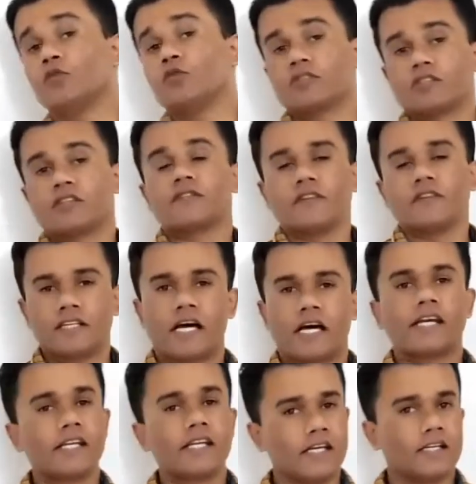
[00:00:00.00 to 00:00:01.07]
the word
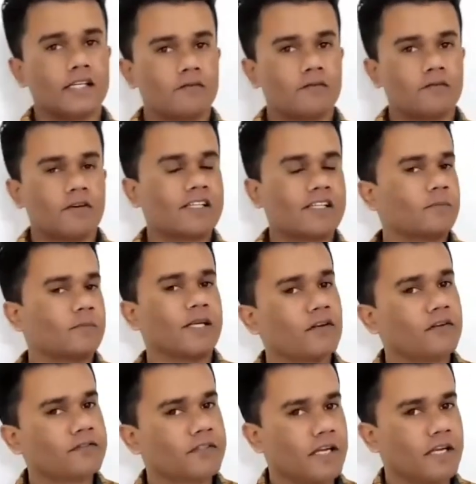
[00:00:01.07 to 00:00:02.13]
ideal, what's the meaning of
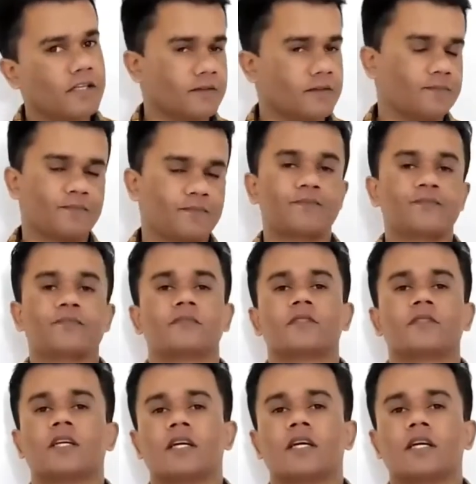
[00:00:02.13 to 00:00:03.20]
that?
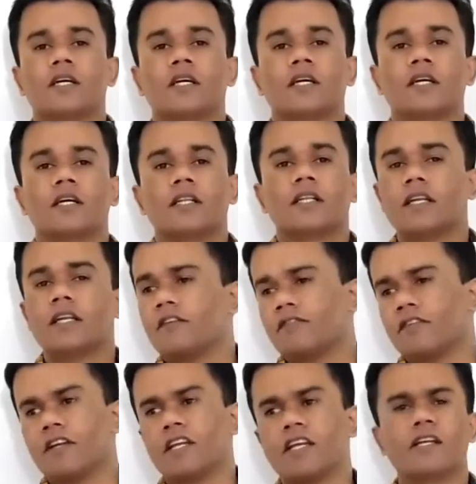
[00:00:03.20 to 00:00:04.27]
Then
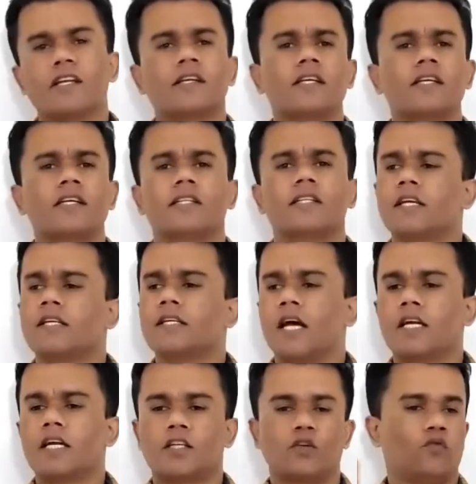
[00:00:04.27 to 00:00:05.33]
definitely the
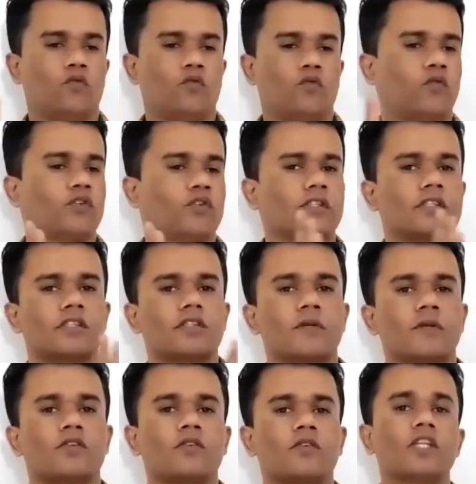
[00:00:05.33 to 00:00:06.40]
attractive forces
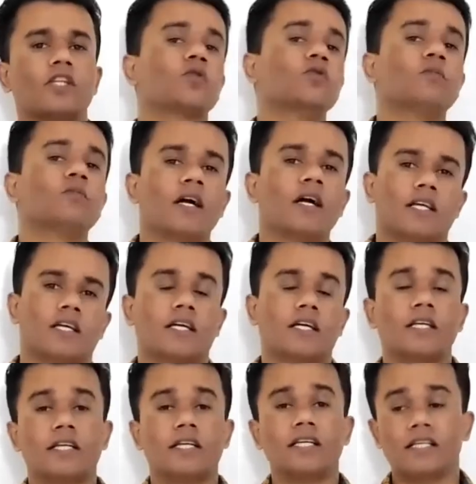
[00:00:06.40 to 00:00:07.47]
between two particles
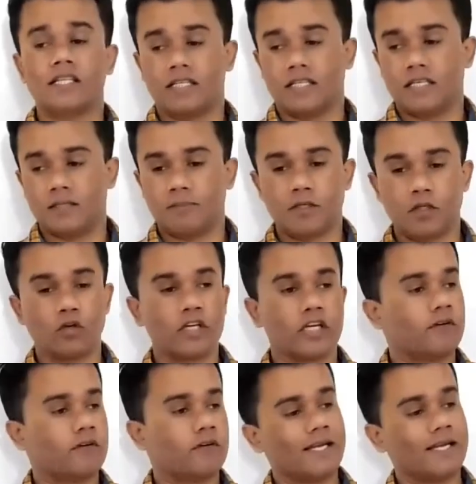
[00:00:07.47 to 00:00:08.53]
in pure
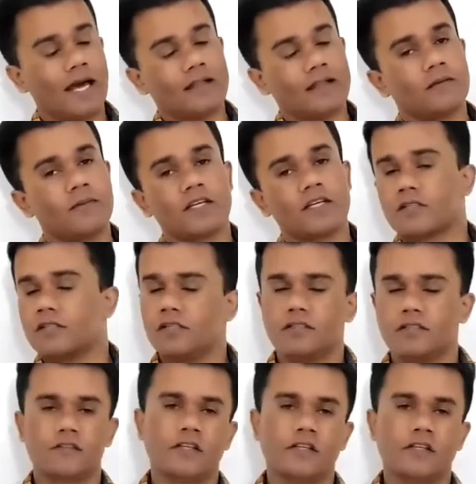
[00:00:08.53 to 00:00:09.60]
liquid and the mixture
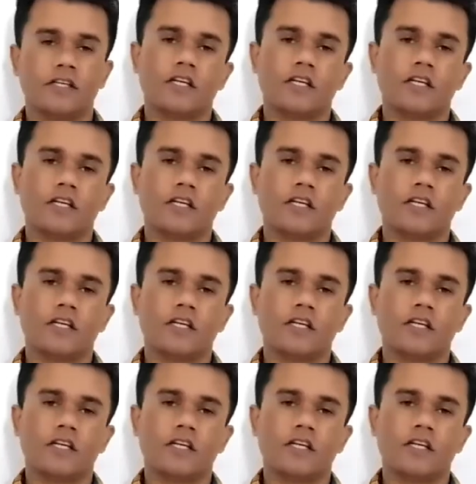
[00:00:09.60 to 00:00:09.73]
equal.